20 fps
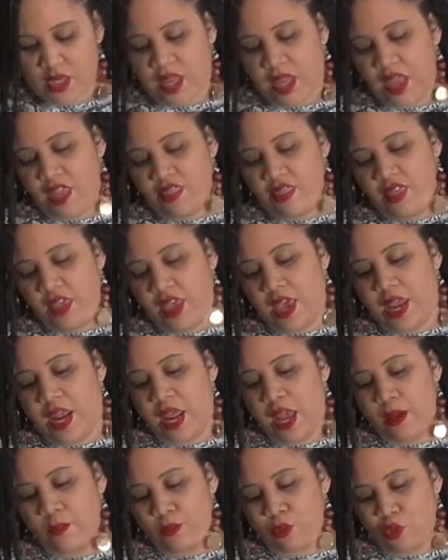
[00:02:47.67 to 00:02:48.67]
And then
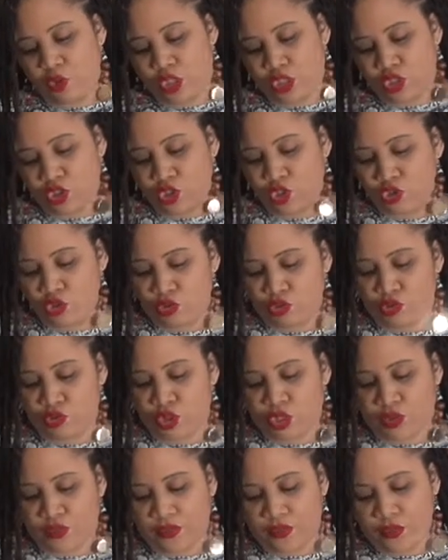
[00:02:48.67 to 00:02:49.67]
I'm going to
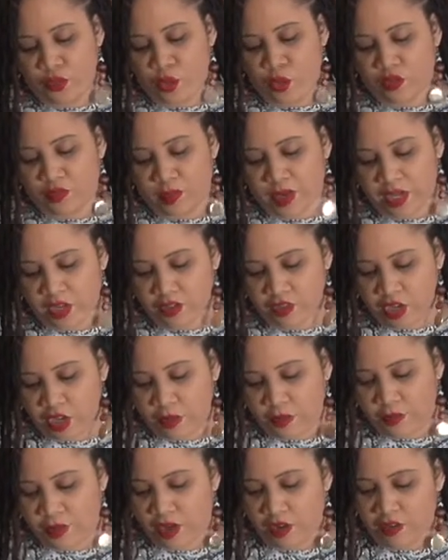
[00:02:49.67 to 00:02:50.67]
use a few of my
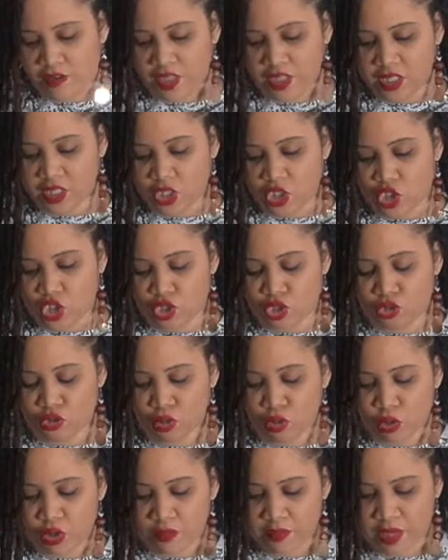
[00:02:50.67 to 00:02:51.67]
cranberries to just
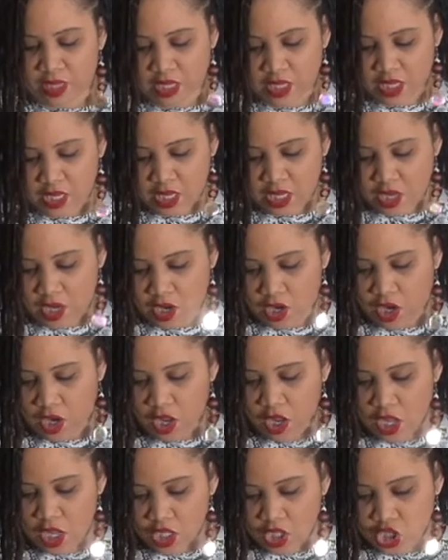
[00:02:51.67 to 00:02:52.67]
throw them in there,
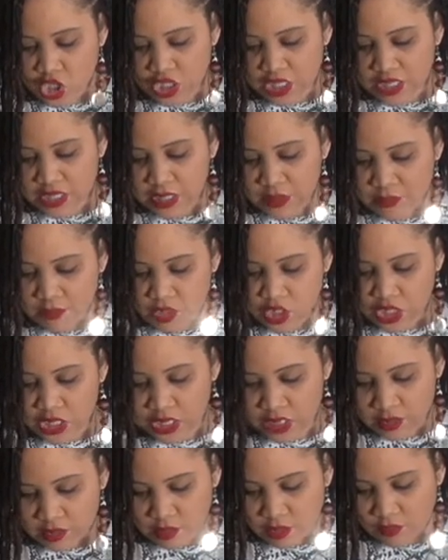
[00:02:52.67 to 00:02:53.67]

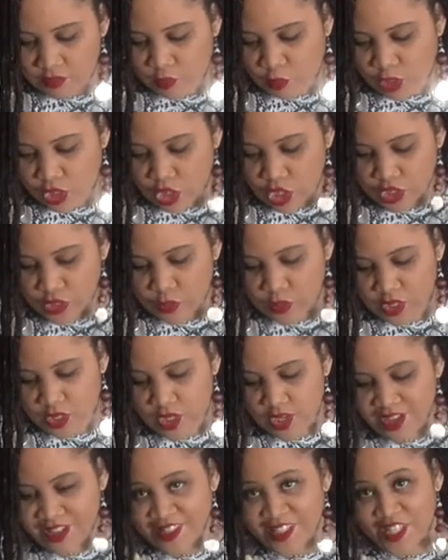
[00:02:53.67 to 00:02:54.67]
we lost one,
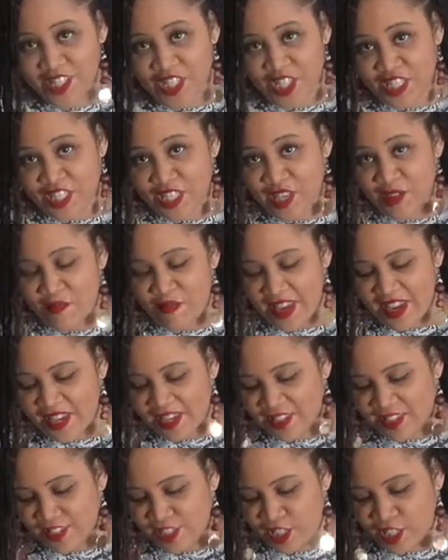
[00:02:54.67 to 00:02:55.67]
just to make
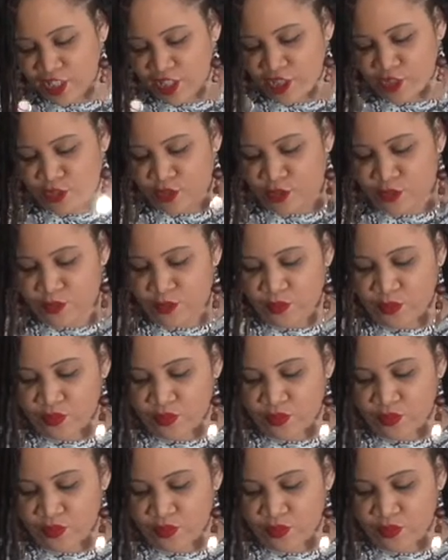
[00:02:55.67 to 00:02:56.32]
it look cute.